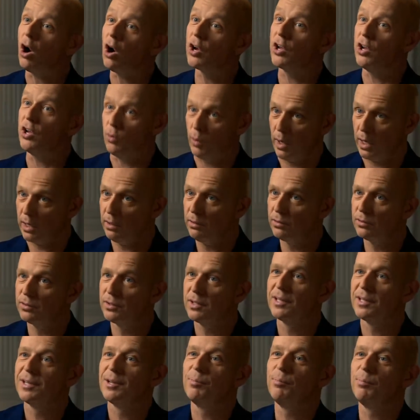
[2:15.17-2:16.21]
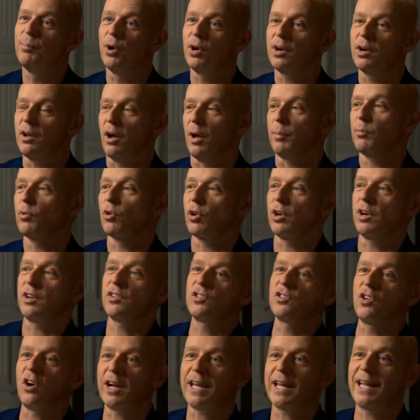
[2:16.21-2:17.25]
arguing, but I'm not going to
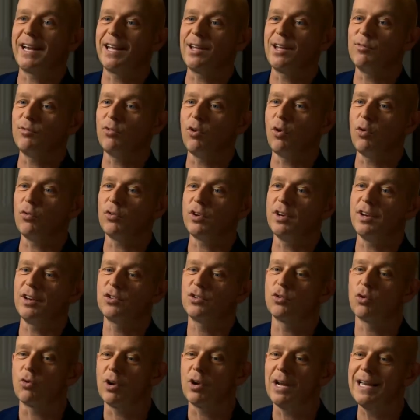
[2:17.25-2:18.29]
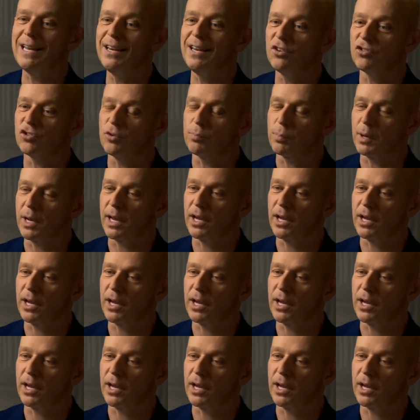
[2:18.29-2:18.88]
start getting involved in the Tory leadership